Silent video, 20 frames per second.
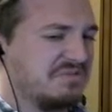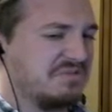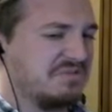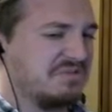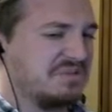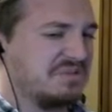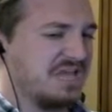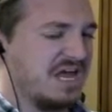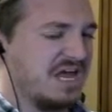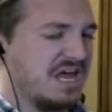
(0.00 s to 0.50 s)

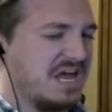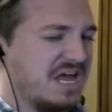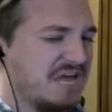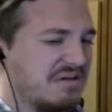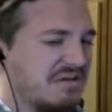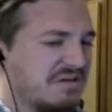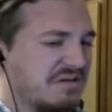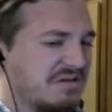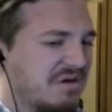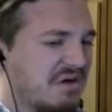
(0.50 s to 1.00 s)
day
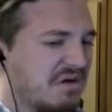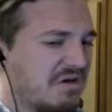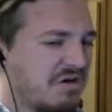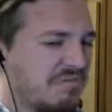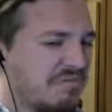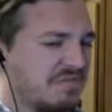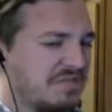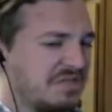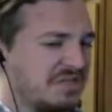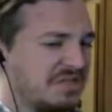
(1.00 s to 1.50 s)
call
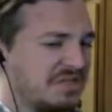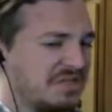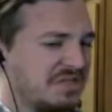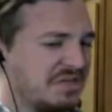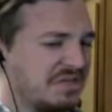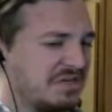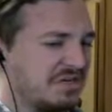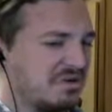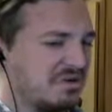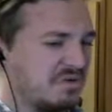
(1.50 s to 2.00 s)
me
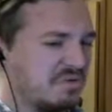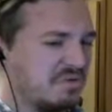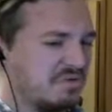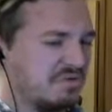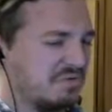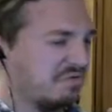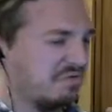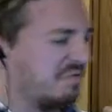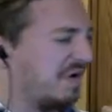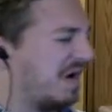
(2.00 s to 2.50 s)
thing. Oh,
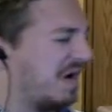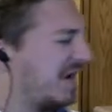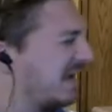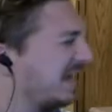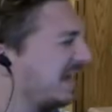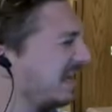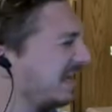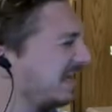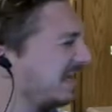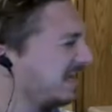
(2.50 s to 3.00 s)

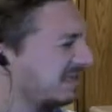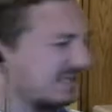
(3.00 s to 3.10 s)
why?